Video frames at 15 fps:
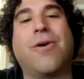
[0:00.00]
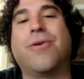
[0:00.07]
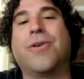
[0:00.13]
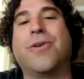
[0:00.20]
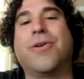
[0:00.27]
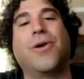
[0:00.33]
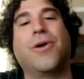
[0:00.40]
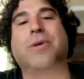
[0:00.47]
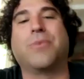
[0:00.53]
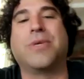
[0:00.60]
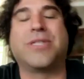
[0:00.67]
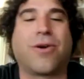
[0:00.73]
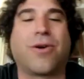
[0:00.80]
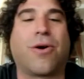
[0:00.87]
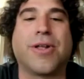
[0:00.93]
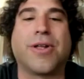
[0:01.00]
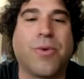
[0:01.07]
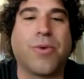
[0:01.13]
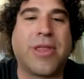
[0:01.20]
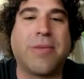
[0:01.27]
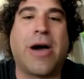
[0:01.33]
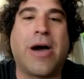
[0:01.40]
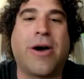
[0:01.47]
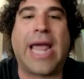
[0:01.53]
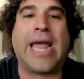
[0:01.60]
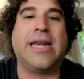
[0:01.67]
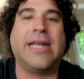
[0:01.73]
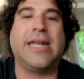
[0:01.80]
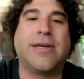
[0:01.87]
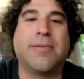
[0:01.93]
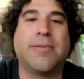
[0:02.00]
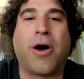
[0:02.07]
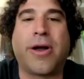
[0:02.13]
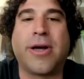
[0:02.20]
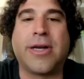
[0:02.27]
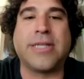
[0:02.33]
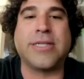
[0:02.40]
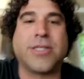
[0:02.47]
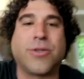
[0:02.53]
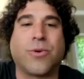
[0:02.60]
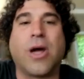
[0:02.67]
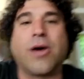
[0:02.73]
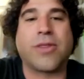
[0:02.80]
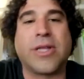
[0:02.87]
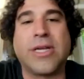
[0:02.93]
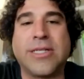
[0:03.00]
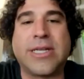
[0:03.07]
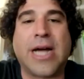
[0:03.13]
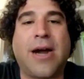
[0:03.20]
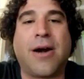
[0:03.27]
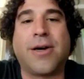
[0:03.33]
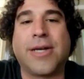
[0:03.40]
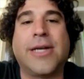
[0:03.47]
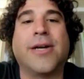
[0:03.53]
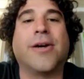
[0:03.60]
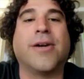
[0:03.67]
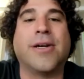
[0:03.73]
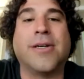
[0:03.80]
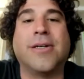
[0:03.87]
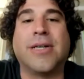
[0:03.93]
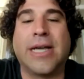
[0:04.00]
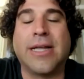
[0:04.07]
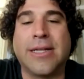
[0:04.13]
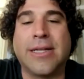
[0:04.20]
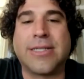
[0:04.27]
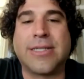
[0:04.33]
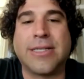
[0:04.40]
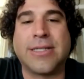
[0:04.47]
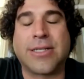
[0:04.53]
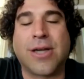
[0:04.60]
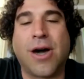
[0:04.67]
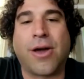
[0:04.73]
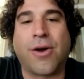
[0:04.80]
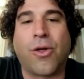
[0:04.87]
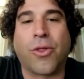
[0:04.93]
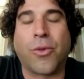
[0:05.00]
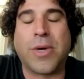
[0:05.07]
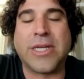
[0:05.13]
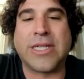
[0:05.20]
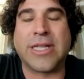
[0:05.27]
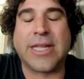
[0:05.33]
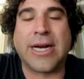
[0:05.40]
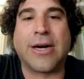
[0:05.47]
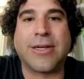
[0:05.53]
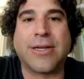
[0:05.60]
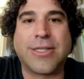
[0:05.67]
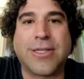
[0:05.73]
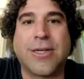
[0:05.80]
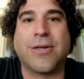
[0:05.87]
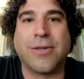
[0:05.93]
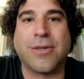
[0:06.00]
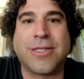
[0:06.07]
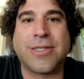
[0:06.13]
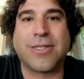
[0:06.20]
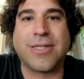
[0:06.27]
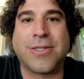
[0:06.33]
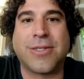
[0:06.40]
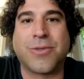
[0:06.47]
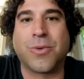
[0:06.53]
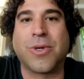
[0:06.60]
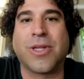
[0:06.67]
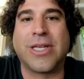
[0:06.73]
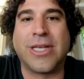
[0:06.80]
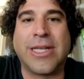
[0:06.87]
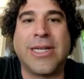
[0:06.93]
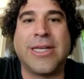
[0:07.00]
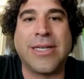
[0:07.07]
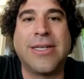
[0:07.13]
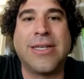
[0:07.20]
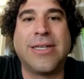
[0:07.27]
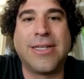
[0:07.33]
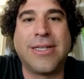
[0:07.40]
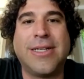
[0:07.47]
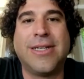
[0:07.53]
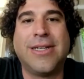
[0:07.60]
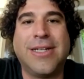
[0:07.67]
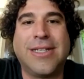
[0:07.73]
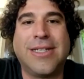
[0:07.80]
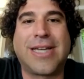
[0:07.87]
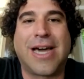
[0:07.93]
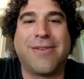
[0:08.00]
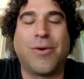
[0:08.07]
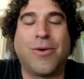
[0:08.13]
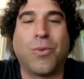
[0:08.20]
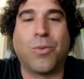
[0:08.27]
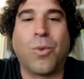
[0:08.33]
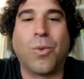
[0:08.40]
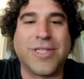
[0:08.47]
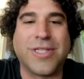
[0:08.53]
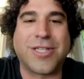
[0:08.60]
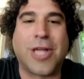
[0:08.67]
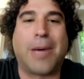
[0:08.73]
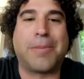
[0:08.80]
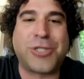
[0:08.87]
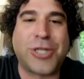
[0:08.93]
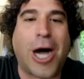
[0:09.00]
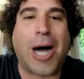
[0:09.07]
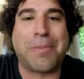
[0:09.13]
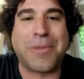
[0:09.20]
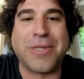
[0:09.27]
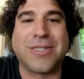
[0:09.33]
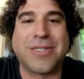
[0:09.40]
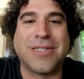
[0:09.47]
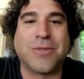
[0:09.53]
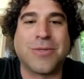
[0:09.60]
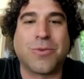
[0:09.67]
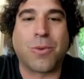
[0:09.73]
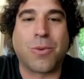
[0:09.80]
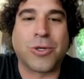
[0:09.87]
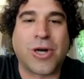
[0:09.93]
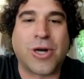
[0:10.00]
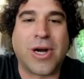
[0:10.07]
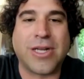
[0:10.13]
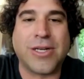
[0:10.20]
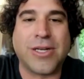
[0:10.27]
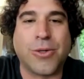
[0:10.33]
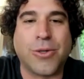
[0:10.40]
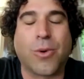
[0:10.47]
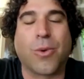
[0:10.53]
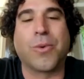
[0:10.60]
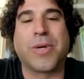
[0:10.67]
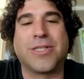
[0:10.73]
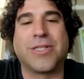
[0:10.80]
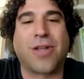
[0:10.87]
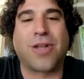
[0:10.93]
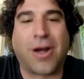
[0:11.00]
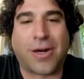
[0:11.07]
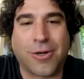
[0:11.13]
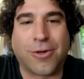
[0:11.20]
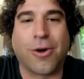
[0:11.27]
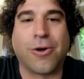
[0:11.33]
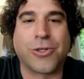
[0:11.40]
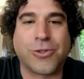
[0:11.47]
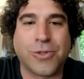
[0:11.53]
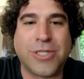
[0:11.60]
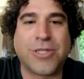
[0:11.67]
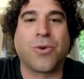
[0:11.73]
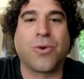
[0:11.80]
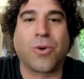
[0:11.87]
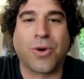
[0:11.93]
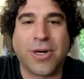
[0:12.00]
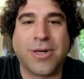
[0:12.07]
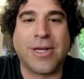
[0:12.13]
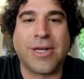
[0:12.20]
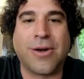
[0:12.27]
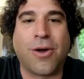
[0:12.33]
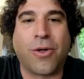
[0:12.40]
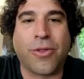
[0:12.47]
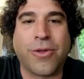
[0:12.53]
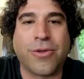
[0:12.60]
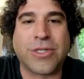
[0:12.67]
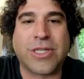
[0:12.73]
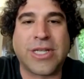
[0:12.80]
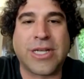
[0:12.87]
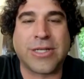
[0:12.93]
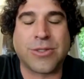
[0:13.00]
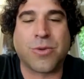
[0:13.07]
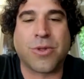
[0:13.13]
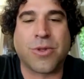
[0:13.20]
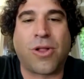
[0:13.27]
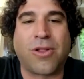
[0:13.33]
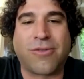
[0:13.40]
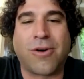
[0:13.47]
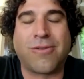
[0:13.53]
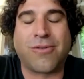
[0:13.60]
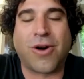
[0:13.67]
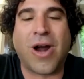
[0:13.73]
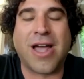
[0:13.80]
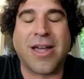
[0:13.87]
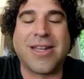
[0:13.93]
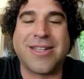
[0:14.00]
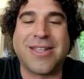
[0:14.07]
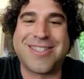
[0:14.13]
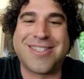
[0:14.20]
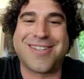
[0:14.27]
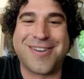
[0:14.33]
You know, we started with about 80 commodities throughout the entire year, and it's gone all the way to there. So it's really neat. Kind of a one-stop shop is what we're trying to do, where we can stock a grocery store and all those things with all of our varieties. So,